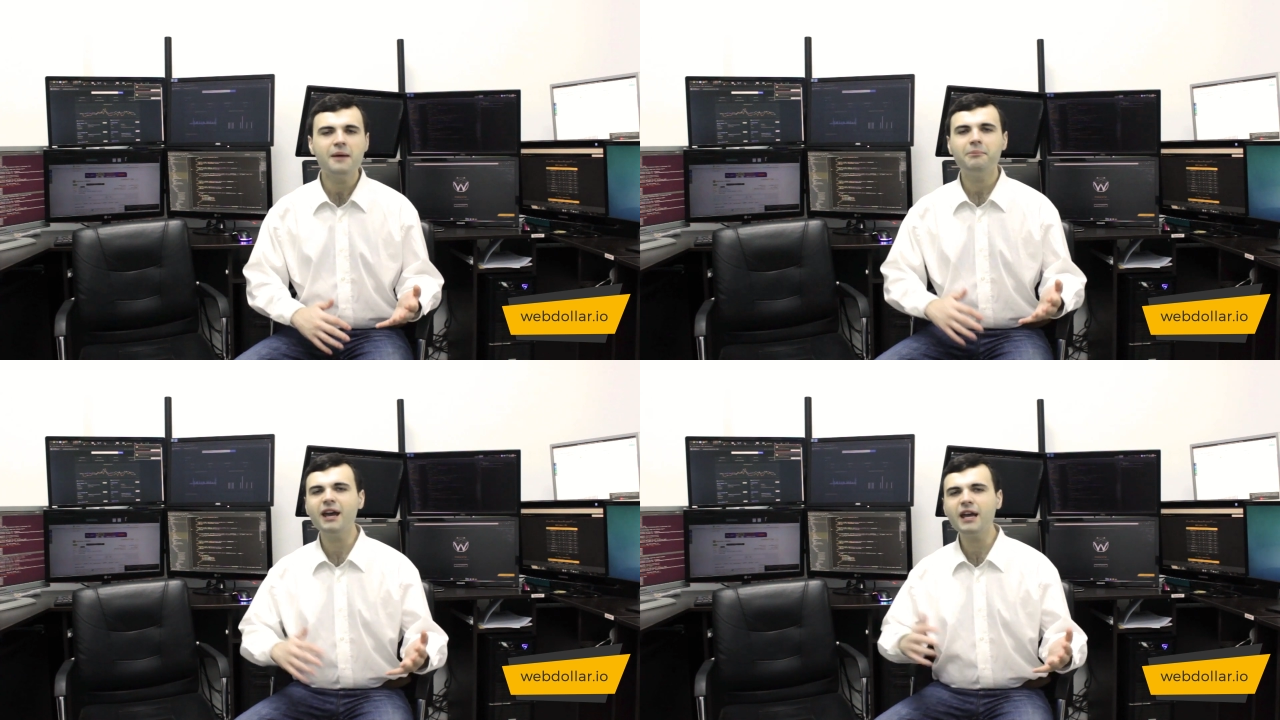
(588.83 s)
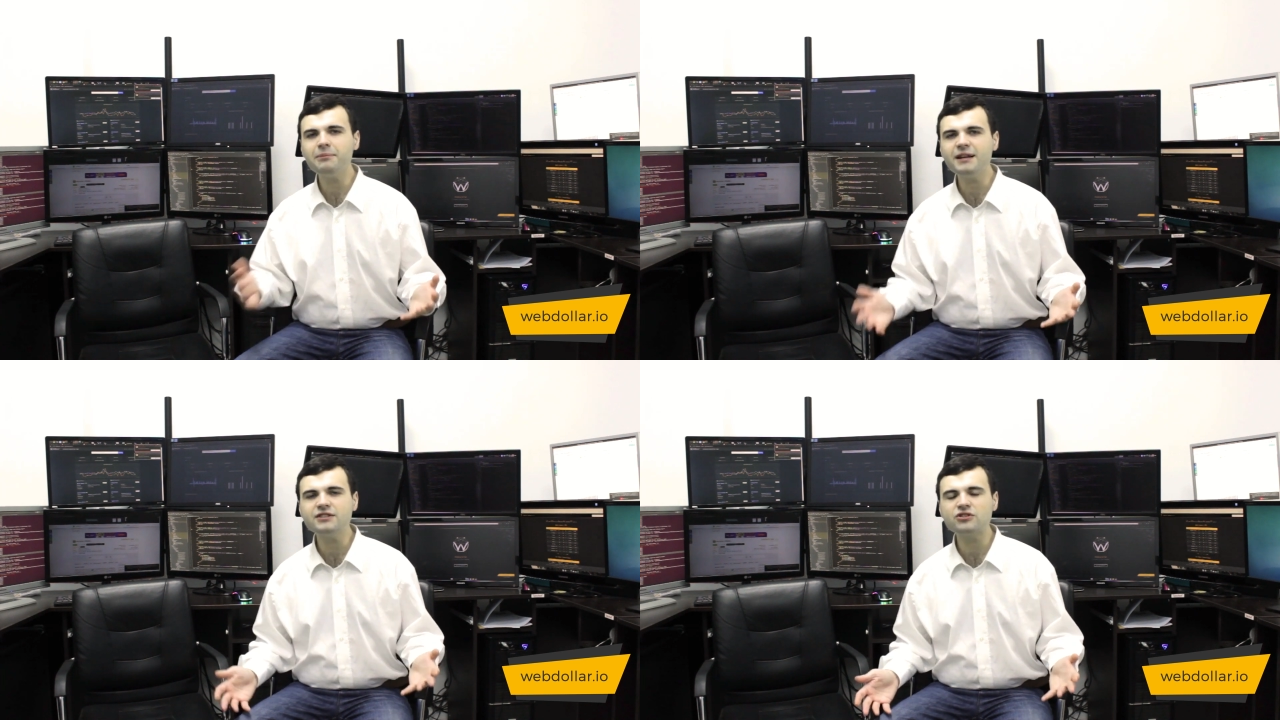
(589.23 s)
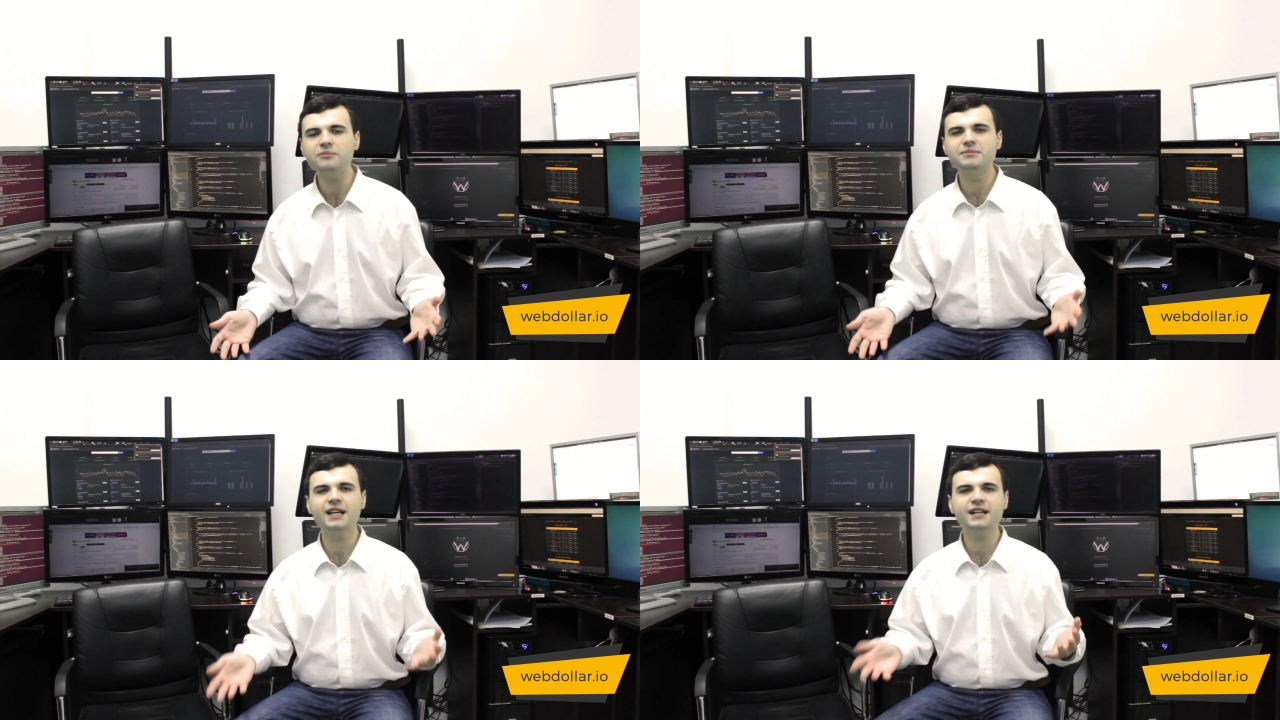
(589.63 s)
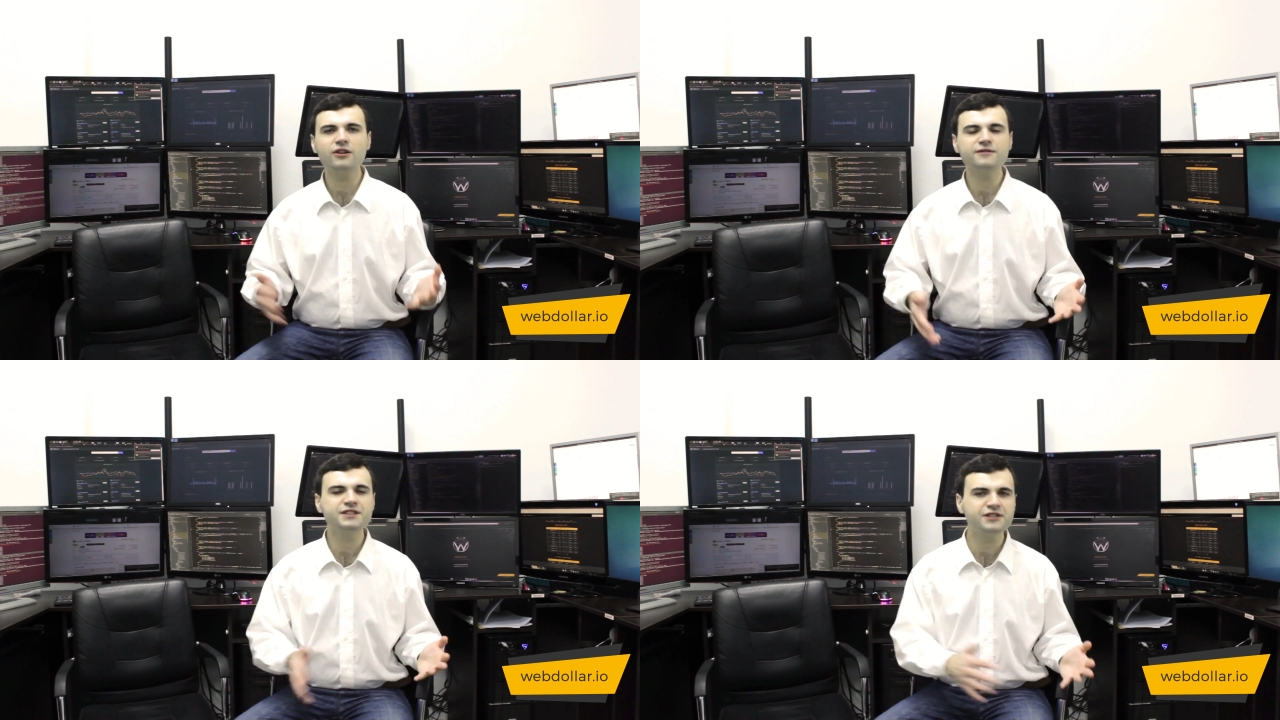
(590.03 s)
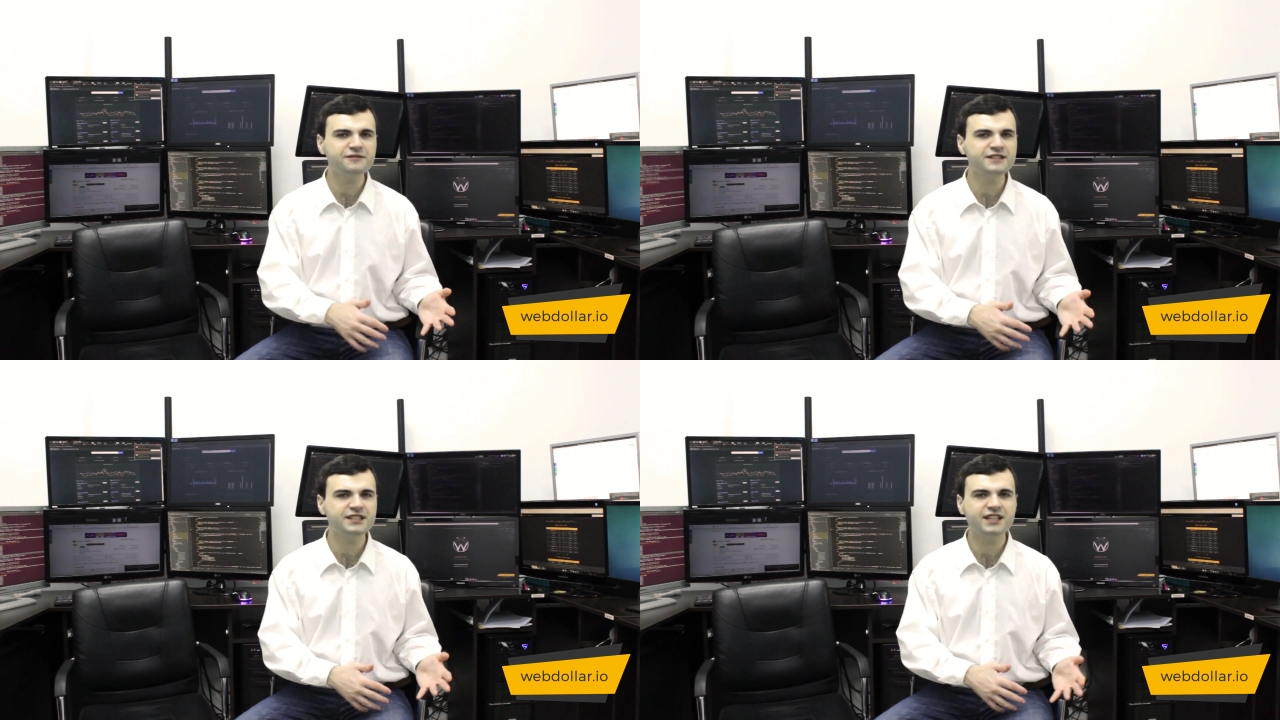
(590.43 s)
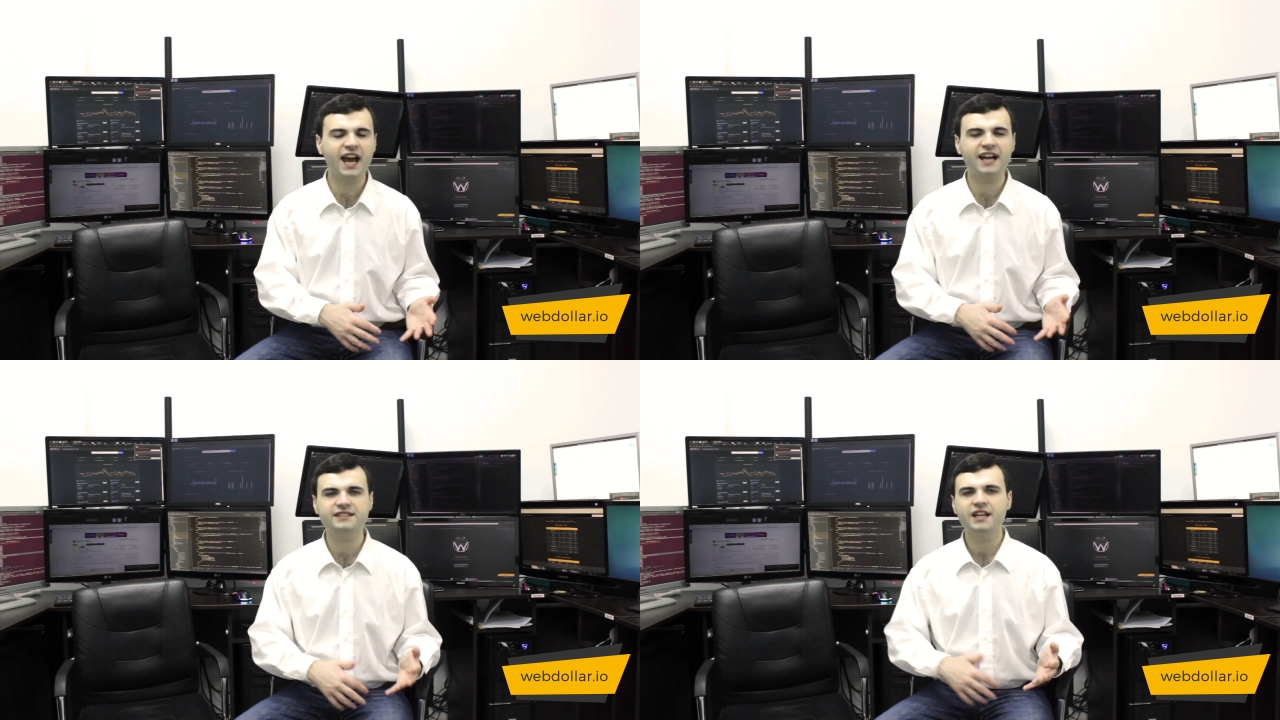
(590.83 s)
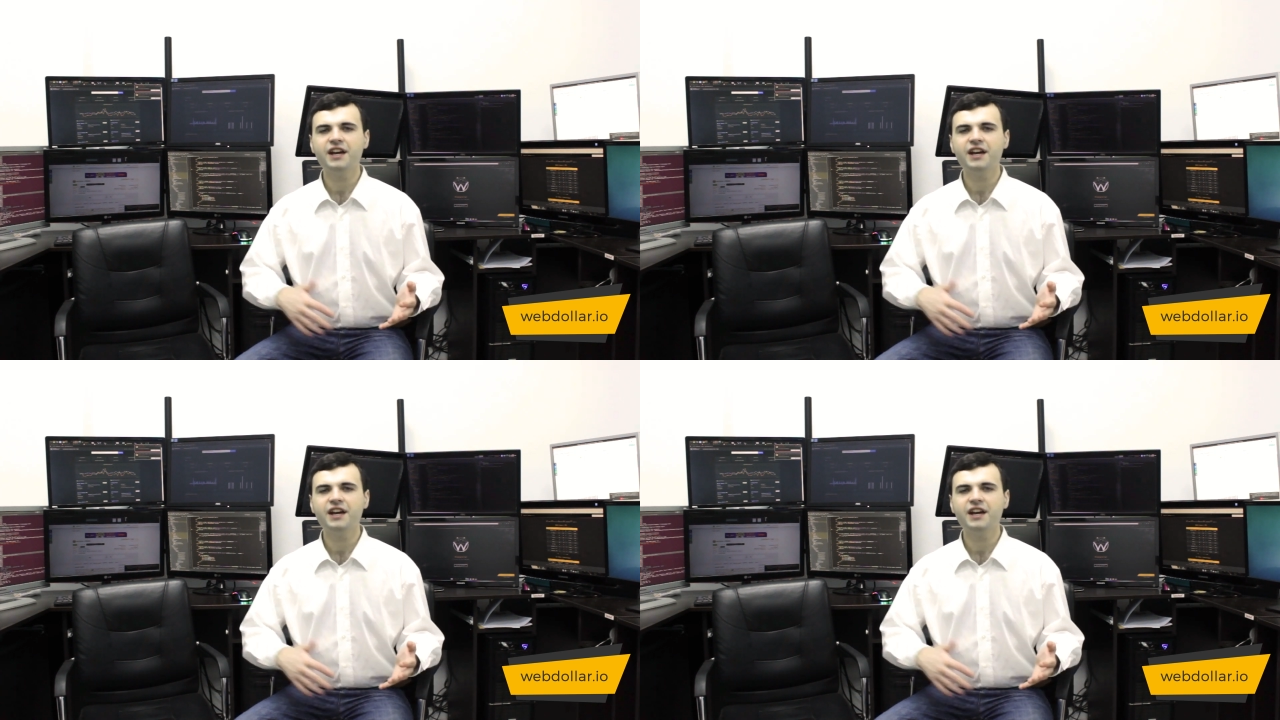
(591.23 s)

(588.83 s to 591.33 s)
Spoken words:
Maybe some denial of service attacks